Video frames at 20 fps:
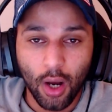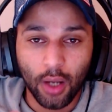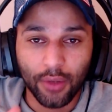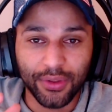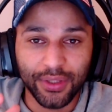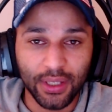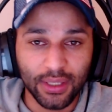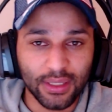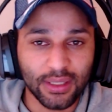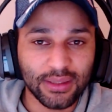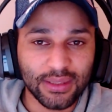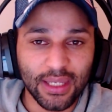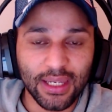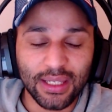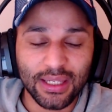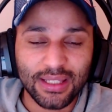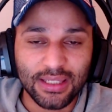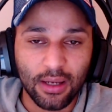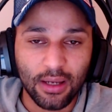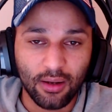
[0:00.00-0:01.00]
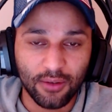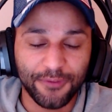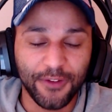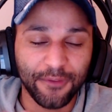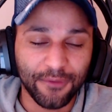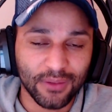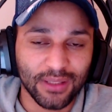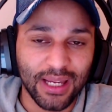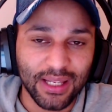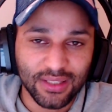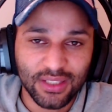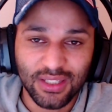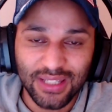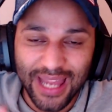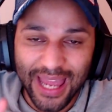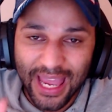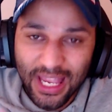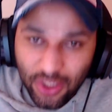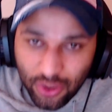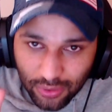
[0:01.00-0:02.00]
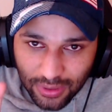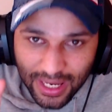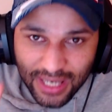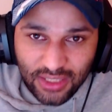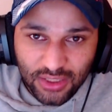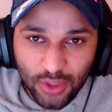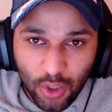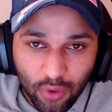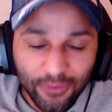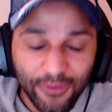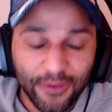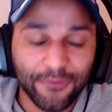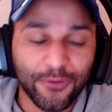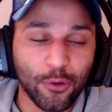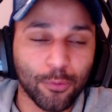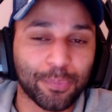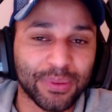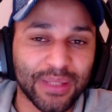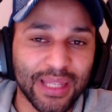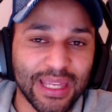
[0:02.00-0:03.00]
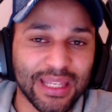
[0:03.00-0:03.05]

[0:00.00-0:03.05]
The other thing is, on FIFA 19, as you guys know, if you play